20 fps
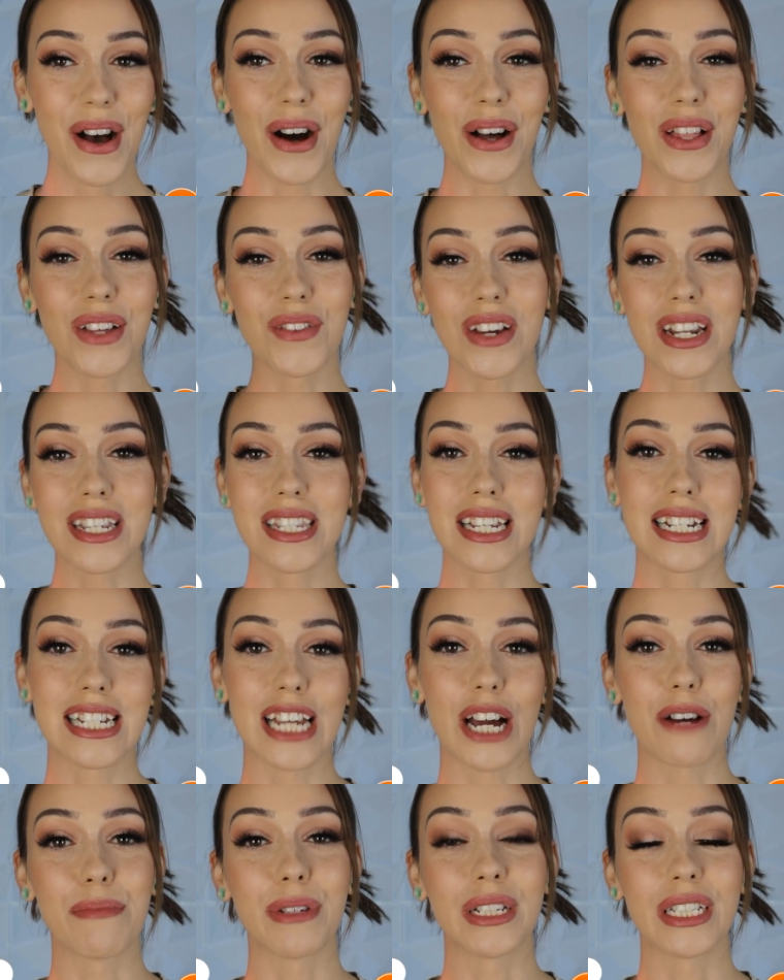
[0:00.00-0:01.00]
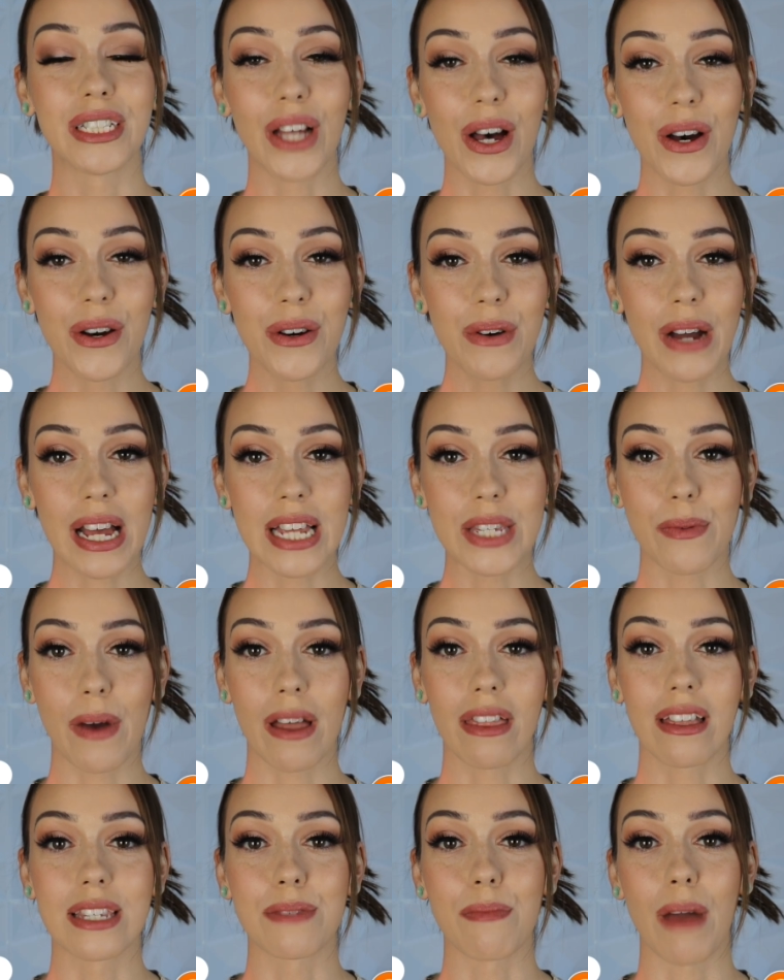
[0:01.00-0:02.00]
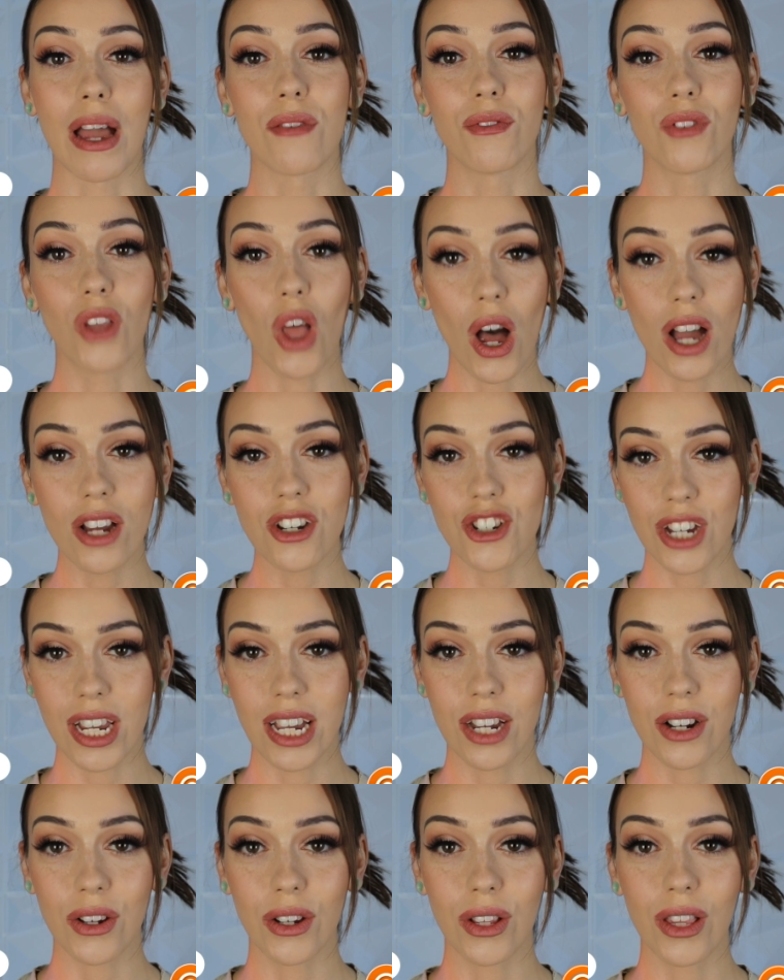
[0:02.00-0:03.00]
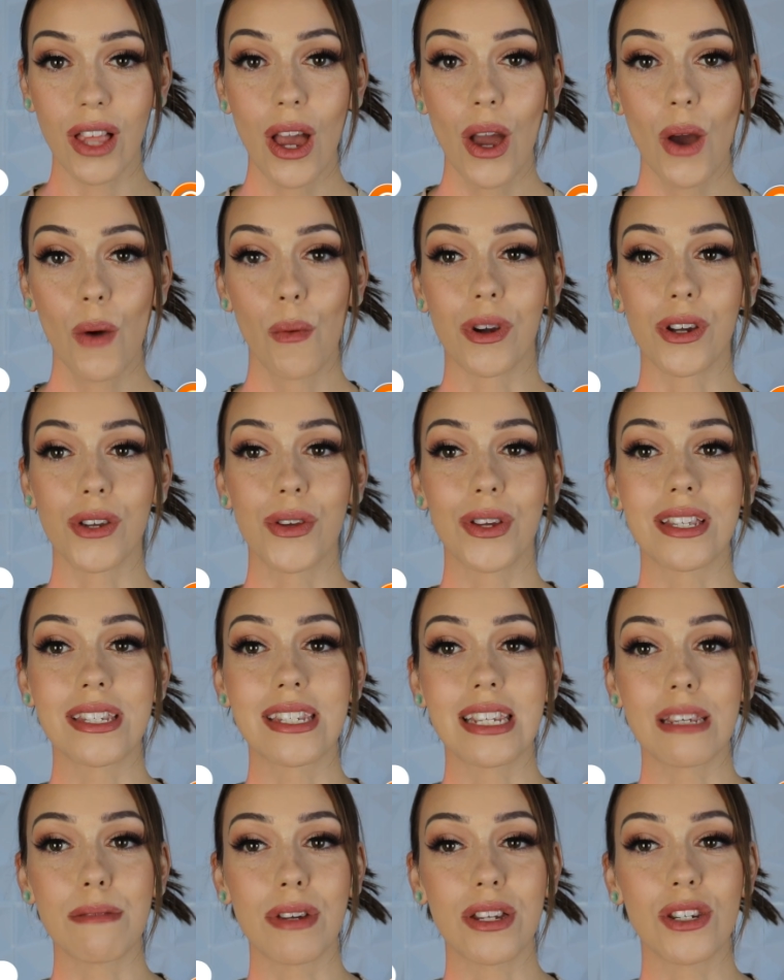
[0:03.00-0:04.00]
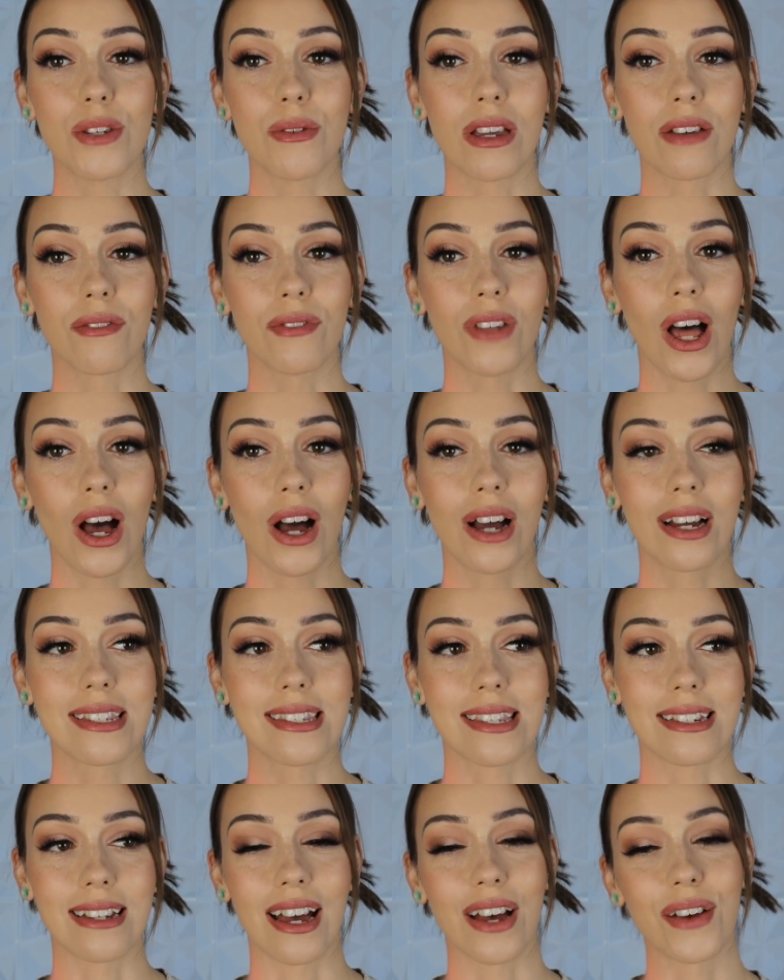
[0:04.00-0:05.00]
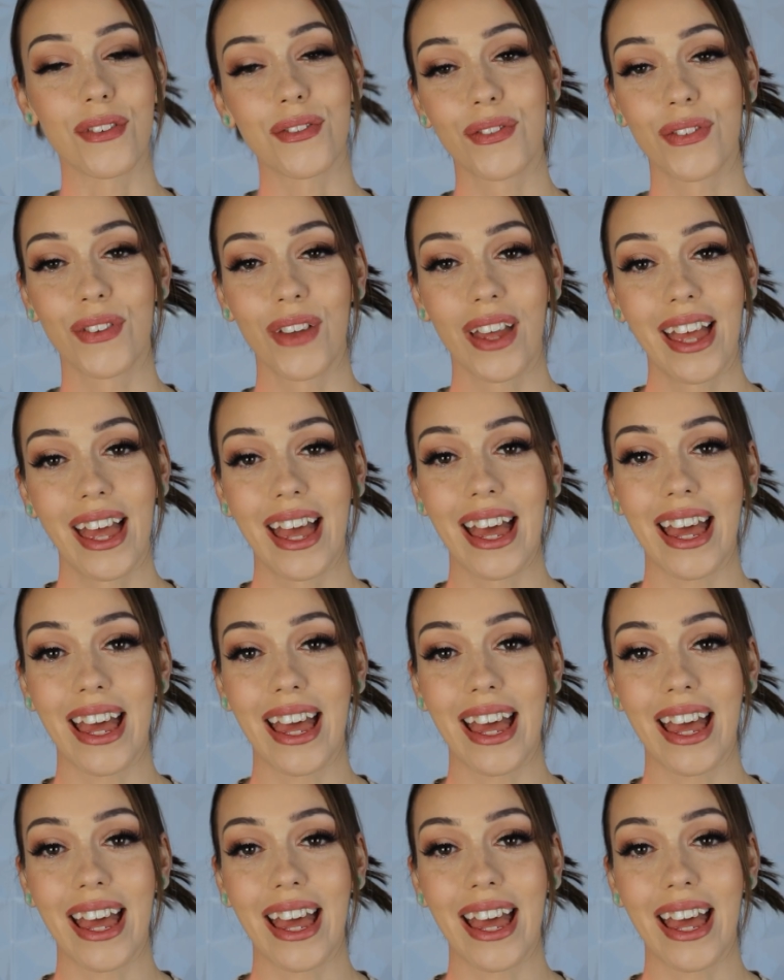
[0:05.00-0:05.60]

All of that is linked down below, as well as my vlog channel, where you can see me doing vlog stuff,